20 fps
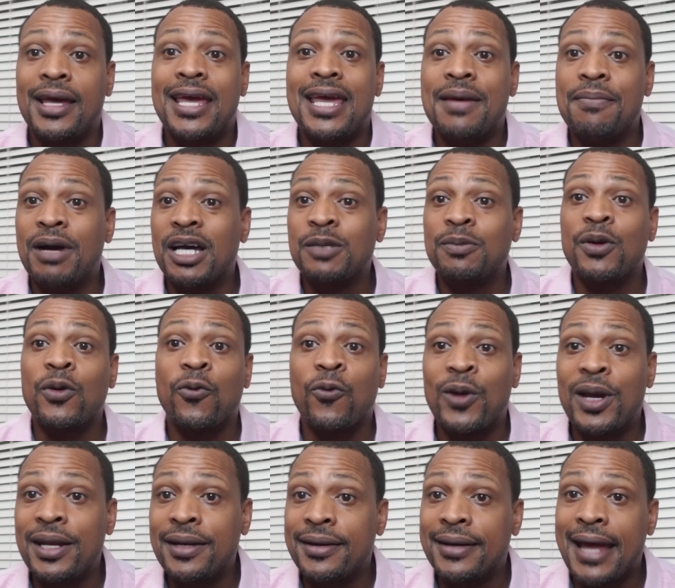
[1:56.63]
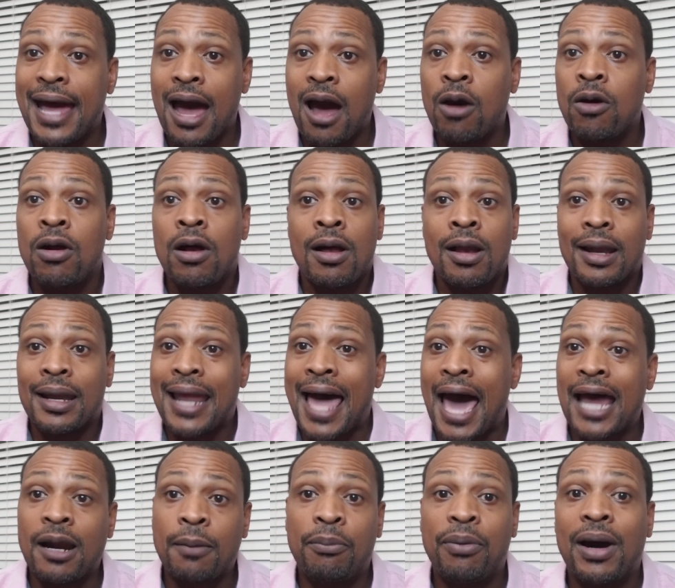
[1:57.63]
It must be written down,
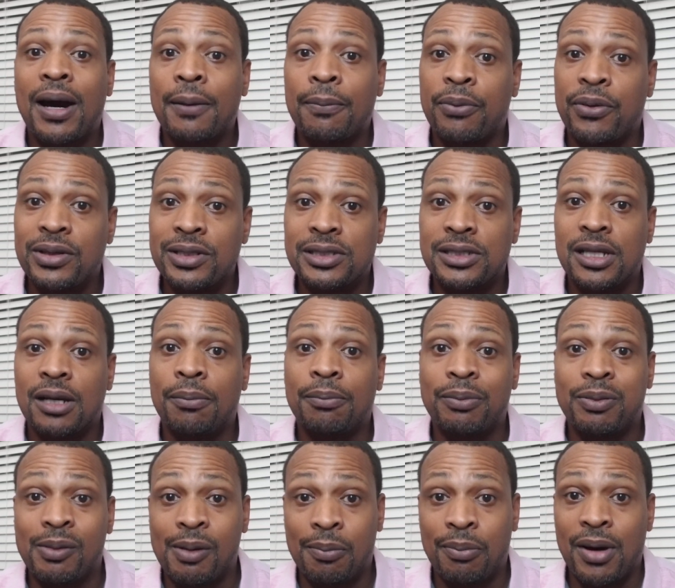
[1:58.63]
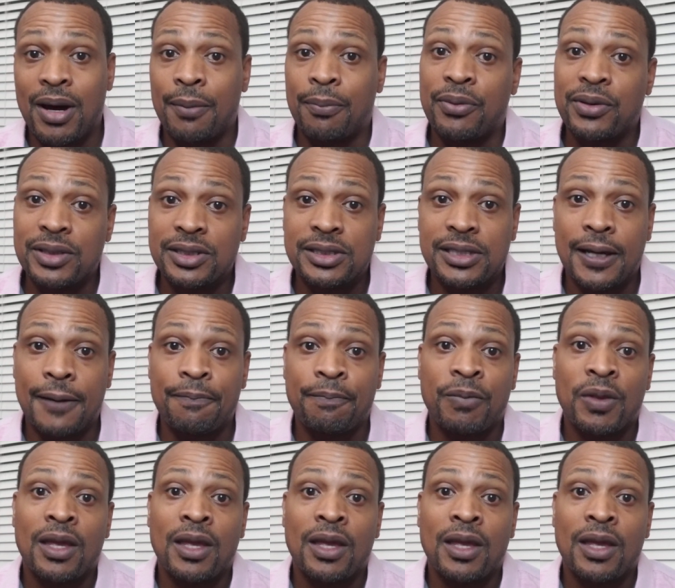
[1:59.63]
line upon precept upon precept.